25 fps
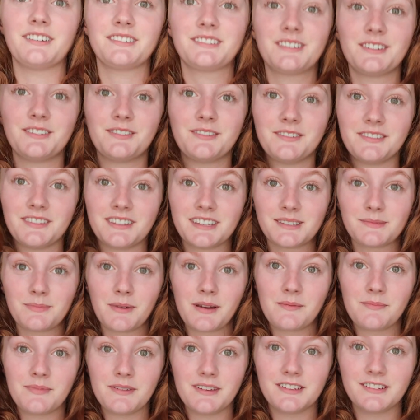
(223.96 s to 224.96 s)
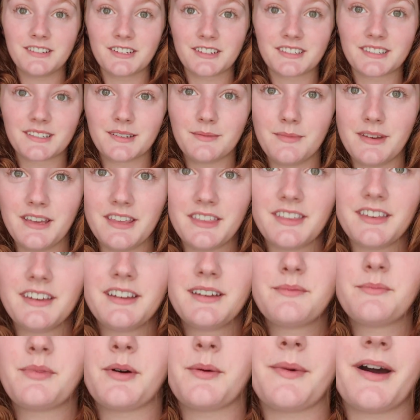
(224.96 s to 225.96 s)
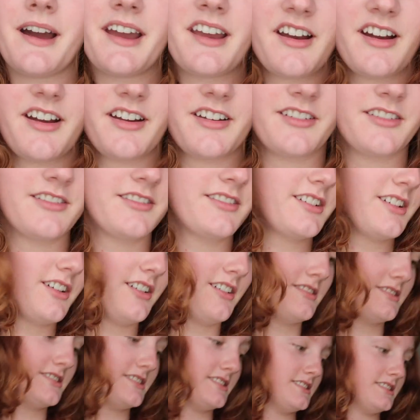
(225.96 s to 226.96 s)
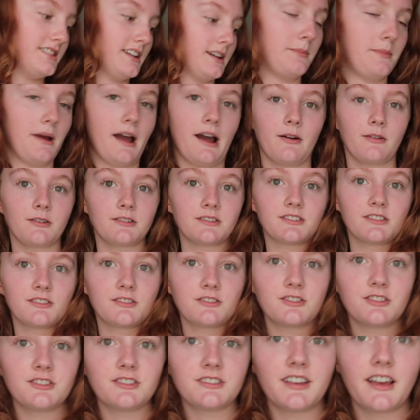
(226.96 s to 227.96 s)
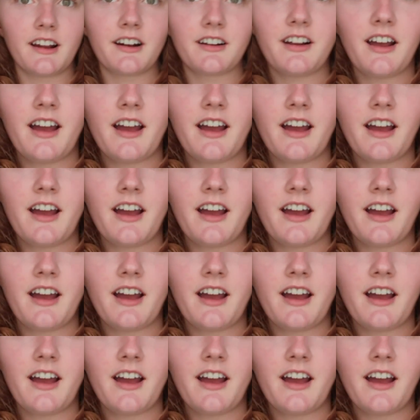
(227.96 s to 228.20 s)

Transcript: Also, this might be just a me thing, but my iron causes like power surges at our